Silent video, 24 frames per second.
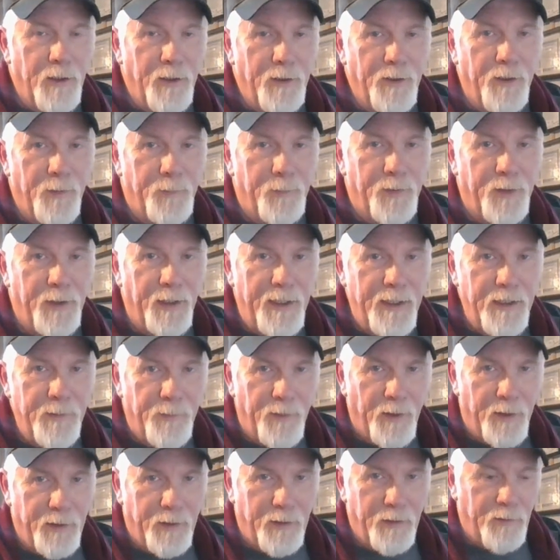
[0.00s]
the play
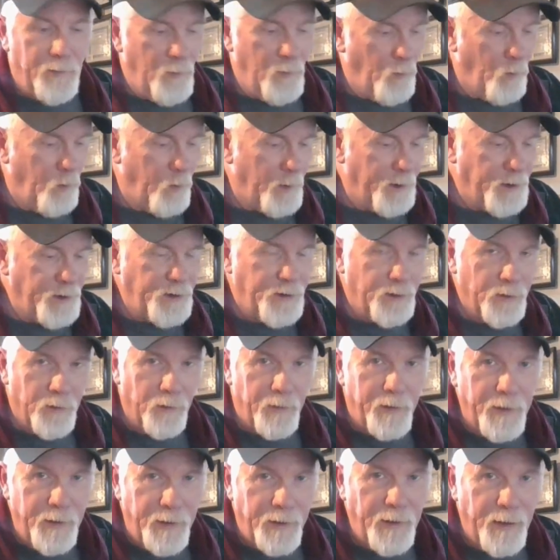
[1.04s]
button when you're
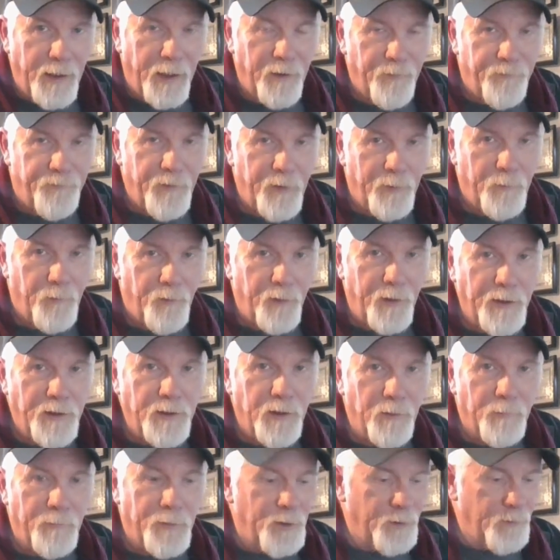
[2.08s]
in FM
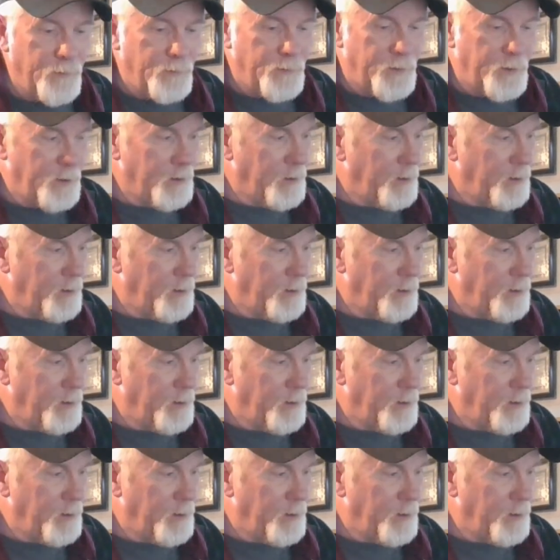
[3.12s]
radio mode